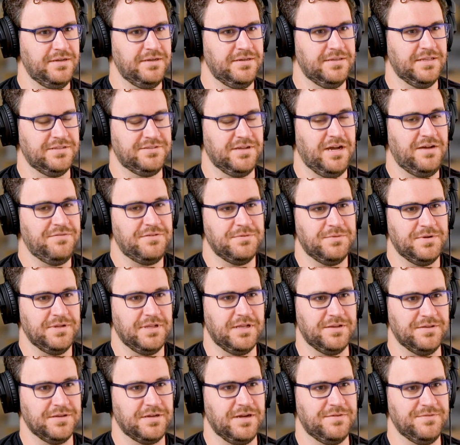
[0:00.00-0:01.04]
That's often what a
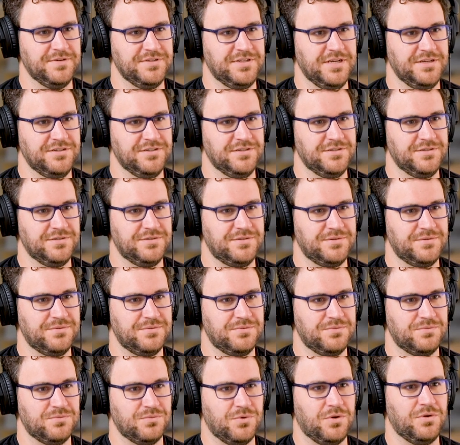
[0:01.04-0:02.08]
lot of the conversations
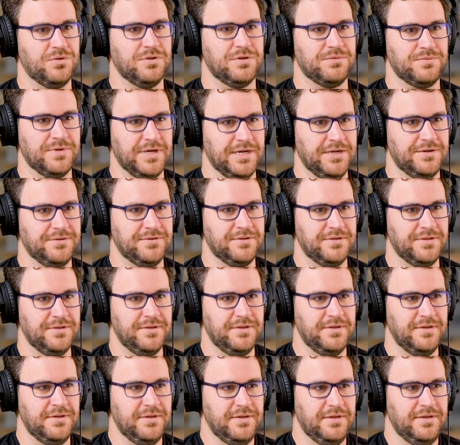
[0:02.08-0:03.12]
roll around.
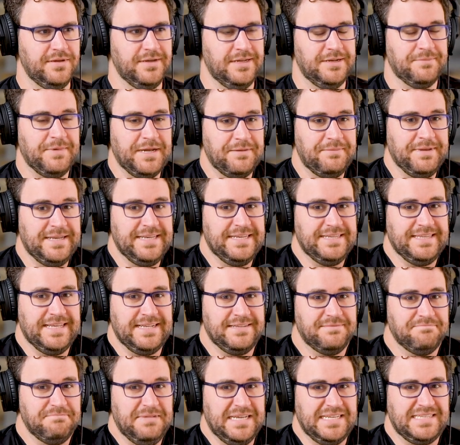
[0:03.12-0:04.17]
And in my opinion,
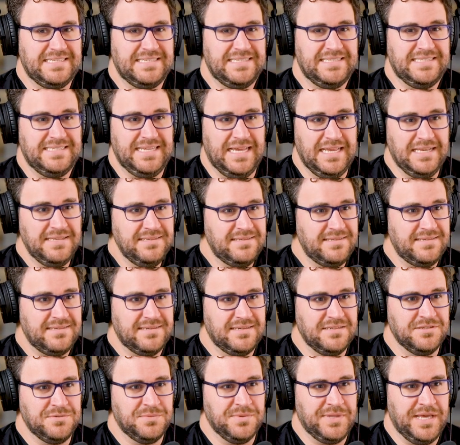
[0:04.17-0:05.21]
that makes sense
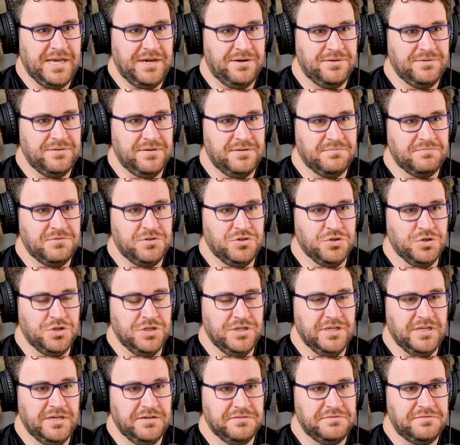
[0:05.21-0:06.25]
because without a good
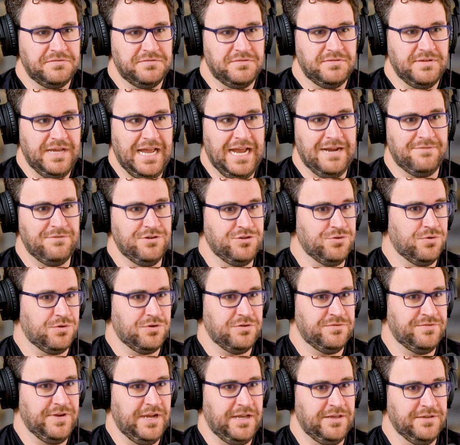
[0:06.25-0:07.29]
enough average
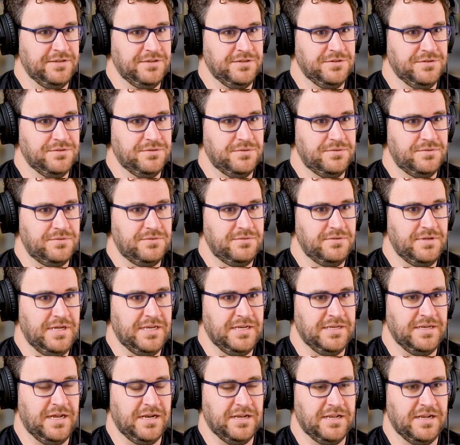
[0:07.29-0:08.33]
order value
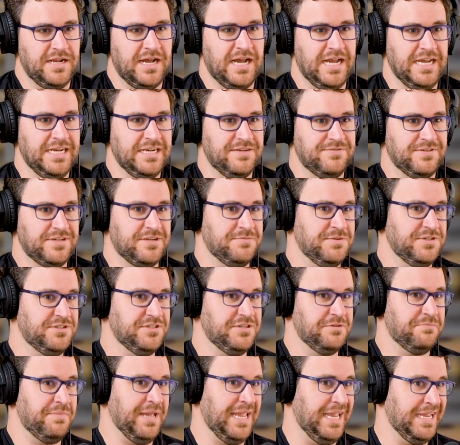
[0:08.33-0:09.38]
and not a high enough commission
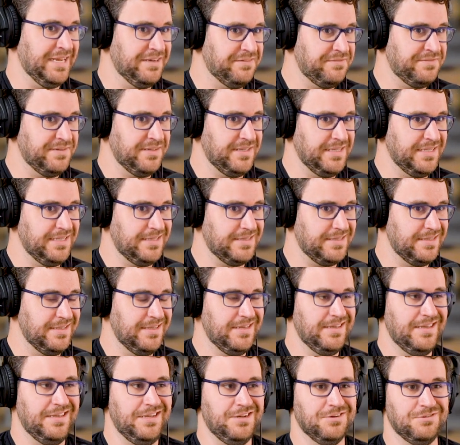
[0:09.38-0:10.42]
to pay an affiliate,
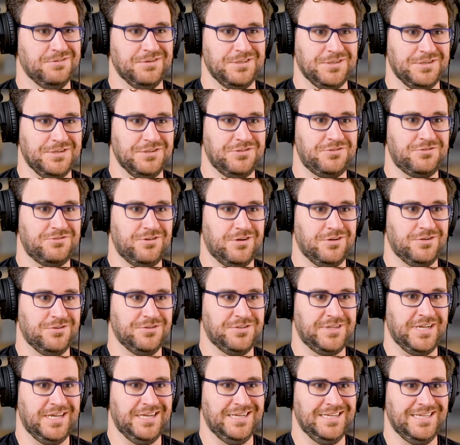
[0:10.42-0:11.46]
you're really going to struggle
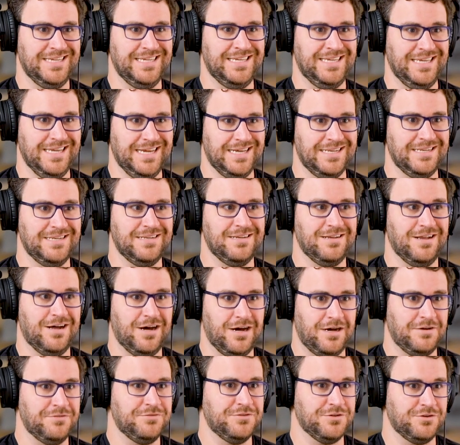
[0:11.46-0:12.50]
to kind of get
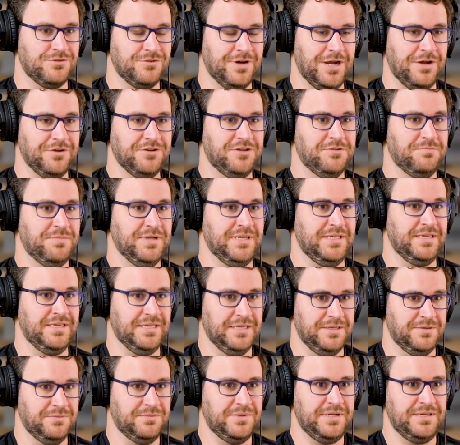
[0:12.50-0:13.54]
off the ground to
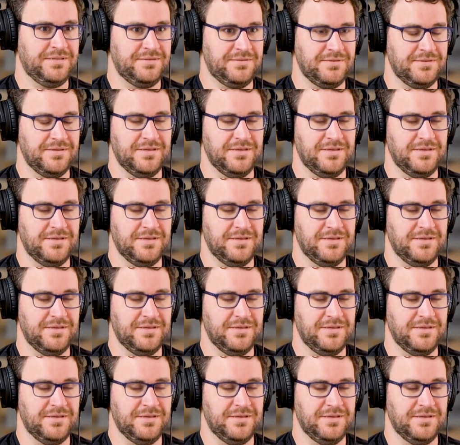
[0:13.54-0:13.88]
begin with